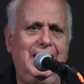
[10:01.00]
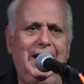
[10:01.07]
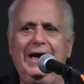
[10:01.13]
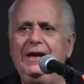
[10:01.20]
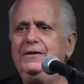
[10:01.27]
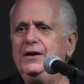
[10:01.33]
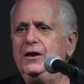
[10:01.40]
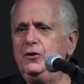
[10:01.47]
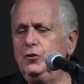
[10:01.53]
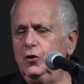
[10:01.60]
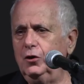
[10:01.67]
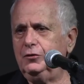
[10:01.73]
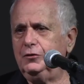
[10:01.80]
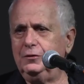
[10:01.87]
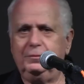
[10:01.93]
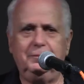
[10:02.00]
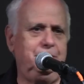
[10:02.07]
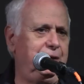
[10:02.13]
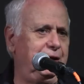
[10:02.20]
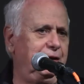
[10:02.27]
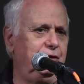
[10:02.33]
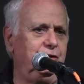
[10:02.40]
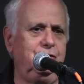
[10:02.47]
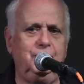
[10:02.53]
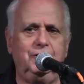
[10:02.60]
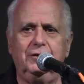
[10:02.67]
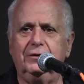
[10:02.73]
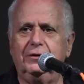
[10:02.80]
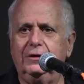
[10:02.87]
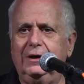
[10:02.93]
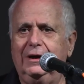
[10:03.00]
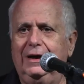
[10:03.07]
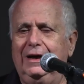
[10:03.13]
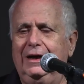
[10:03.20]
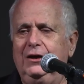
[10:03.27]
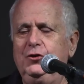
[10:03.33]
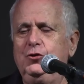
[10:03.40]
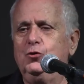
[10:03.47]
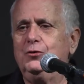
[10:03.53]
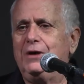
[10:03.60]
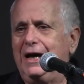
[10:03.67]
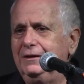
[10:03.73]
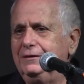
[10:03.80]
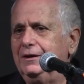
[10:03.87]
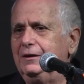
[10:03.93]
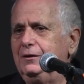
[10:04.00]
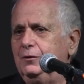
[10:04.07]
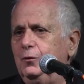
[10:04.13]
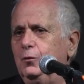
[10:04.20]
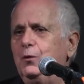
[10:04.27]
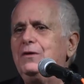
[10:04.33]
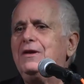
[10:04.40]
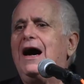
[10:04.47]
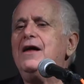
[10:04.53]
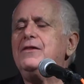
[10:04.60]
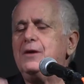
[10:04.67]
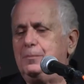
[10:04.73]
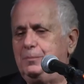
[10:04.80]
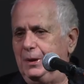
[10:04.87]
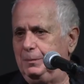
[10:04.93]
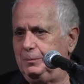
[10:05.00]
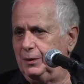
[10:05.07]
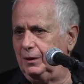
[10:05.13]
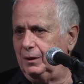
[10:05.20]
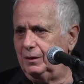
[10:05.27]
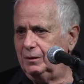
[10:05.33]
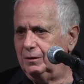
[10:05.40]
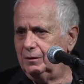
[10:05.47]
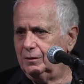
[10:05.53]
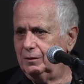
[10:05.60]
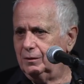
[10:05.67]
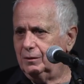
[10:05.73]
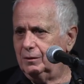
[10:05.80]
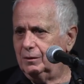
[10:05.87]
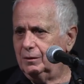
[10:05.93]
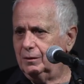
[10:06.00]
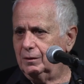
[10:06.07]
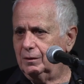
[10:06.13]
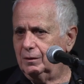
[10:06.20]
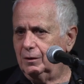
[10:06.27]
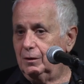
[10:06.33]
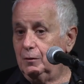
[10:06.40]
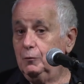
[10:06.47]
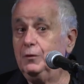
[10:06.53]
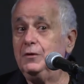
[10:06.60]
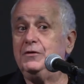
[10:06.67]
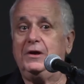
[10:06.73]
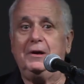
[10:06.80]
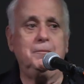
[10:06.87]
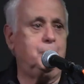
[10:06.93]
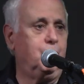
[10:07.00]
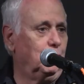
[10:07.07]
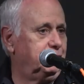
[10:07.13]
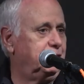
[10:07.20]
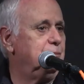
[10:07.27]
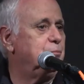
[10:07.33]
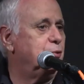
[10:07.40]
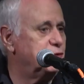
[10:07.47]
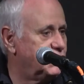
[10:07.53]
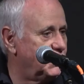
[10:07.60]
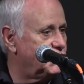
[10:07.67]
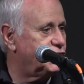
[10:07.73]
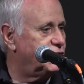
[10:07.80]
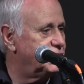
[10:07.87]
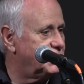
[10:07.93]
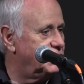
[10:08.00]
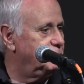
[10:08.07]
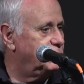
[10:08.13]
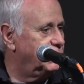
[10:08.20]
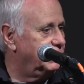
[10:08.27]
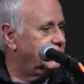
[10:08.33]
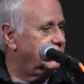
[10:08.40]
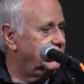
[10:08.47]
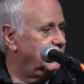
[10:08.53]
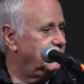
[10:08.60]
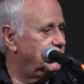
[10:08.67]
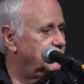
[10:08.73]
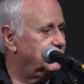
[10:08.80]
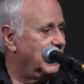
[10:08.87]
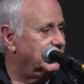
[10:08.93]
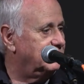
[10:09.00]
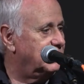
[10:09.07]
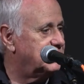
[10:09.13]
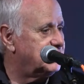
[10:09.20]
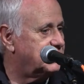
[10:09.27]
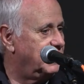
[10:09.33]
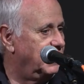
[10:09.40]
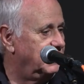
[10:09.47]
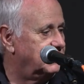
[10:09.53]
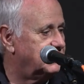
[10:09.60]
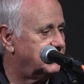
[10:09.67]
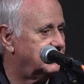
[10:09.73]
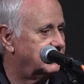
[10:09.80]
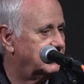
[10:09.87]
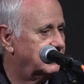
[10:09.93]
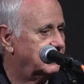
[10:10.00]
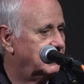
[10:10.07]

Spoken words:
had they not been united with other people with important positions in Britain and the United States